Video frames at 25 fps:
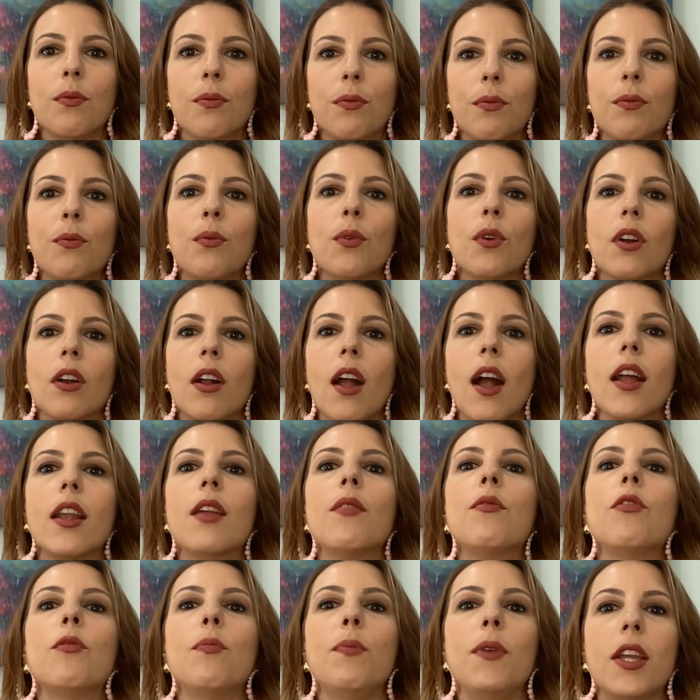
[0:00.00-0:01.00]
we're kind
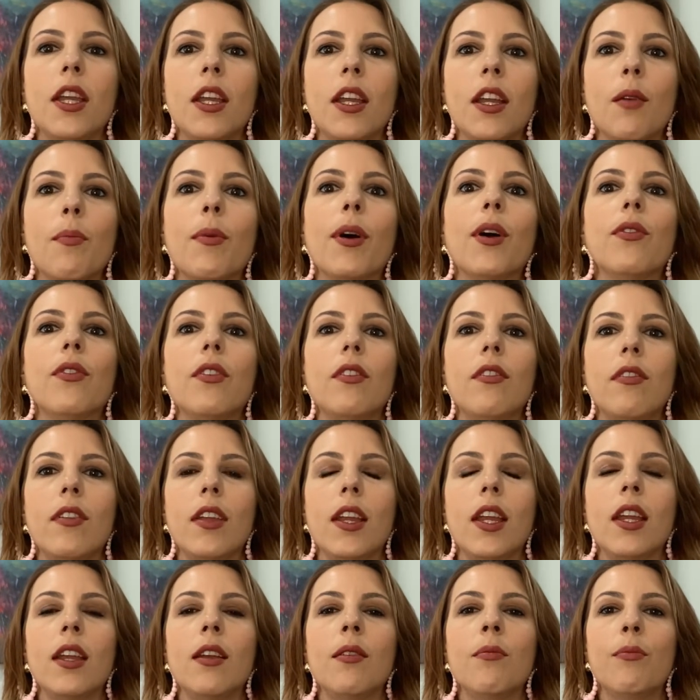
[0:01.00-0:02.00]
of speaking about the
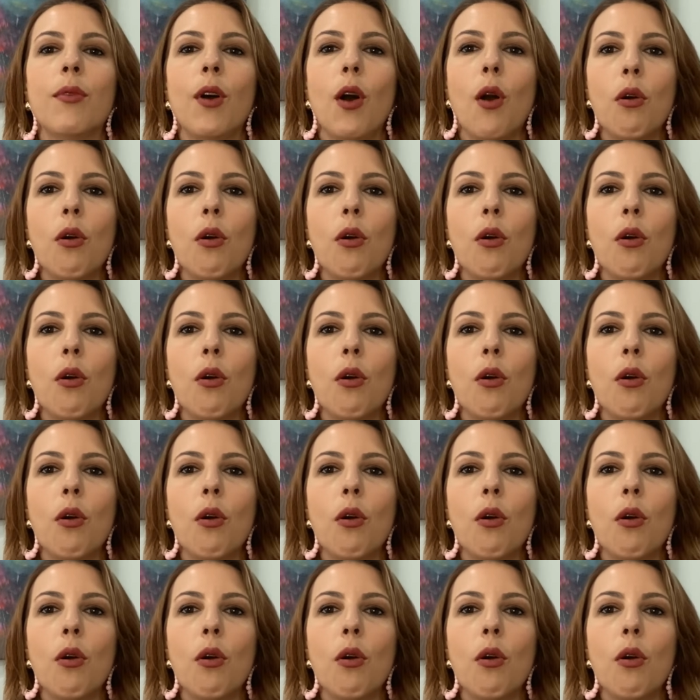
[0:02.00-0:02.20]
same